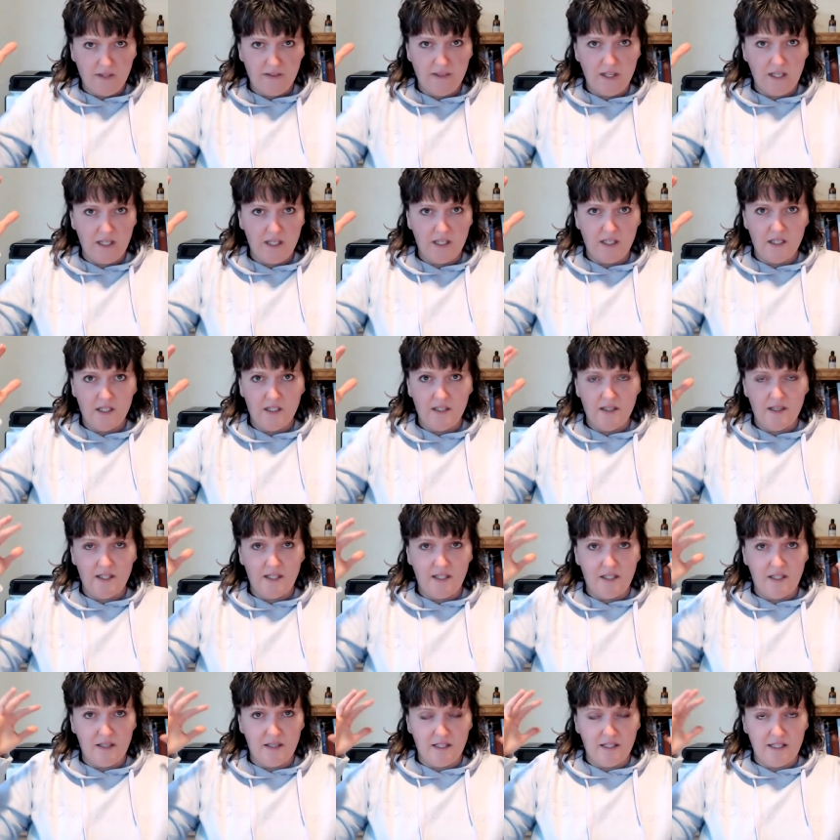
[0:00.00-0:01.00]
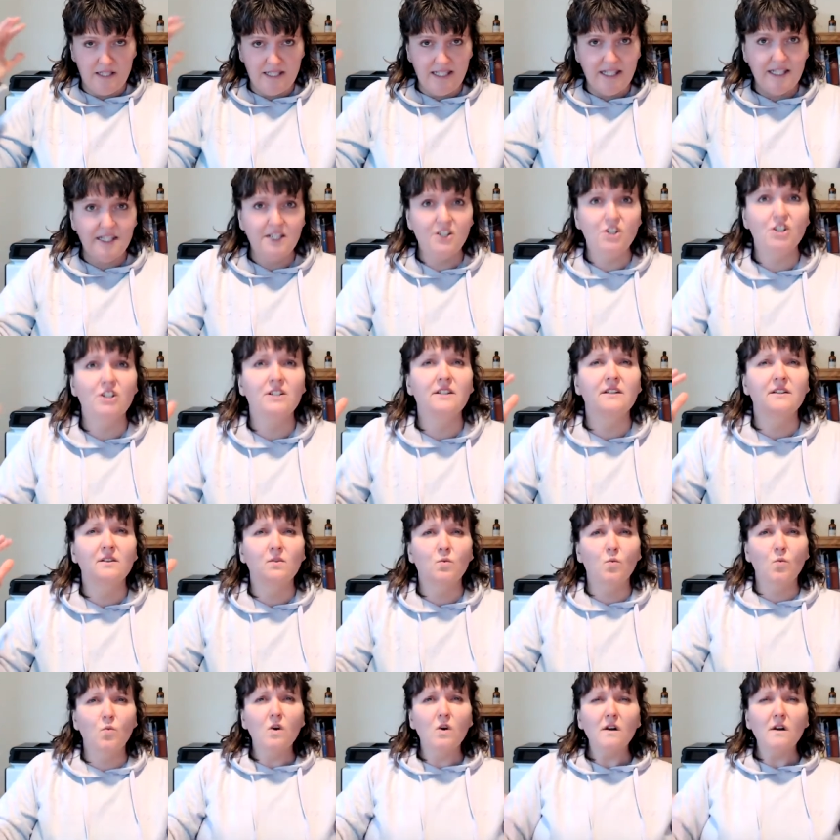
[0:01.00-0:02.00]
the teaching
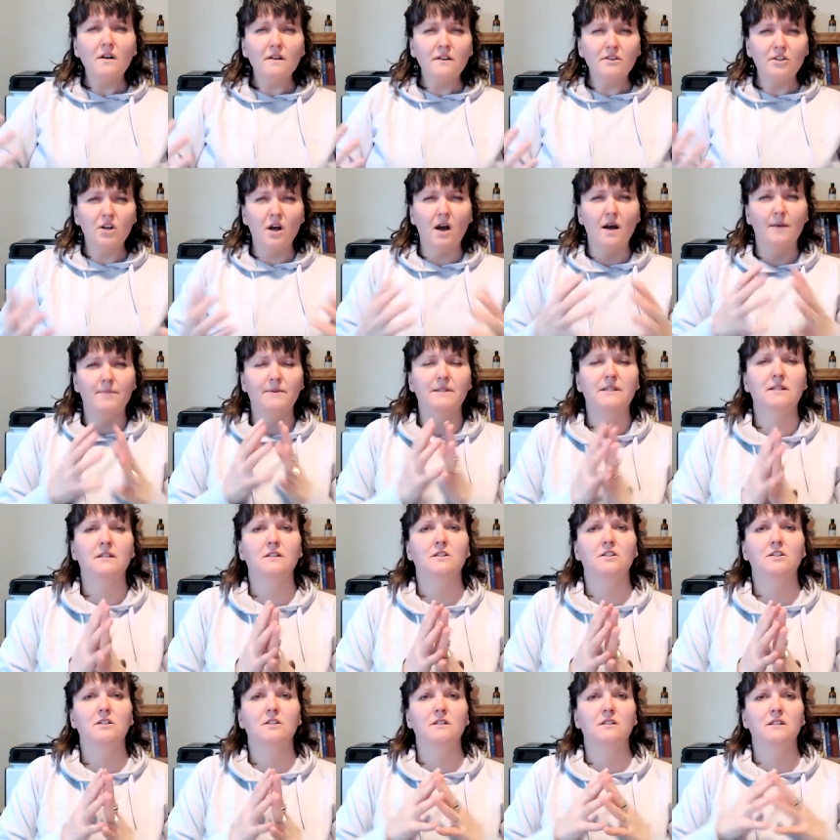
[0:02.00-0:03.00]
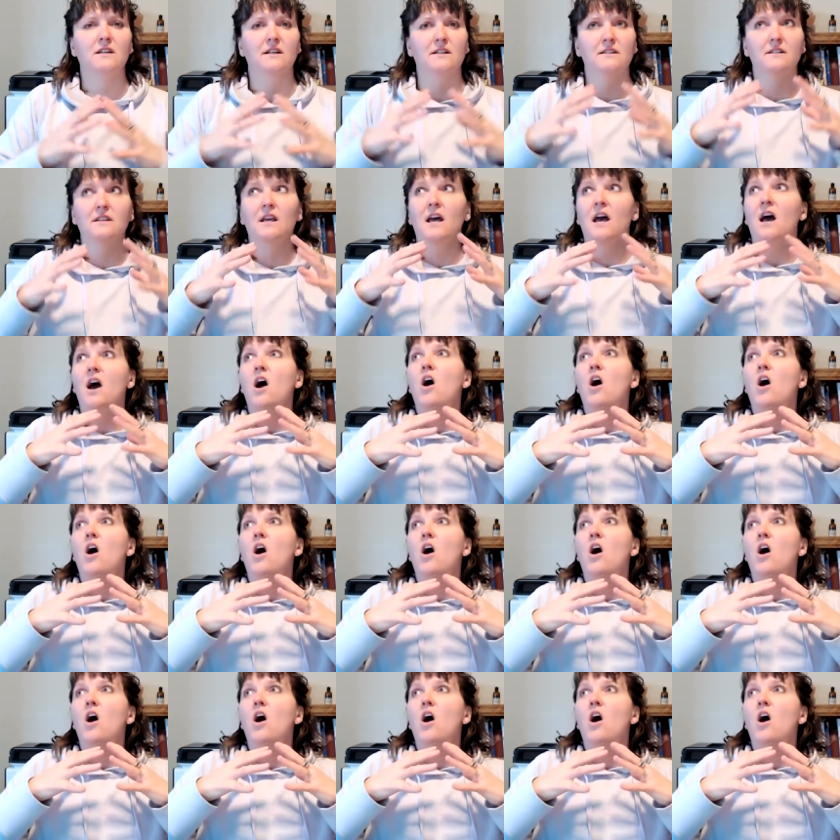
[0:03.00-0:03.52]
and the workshops that she does.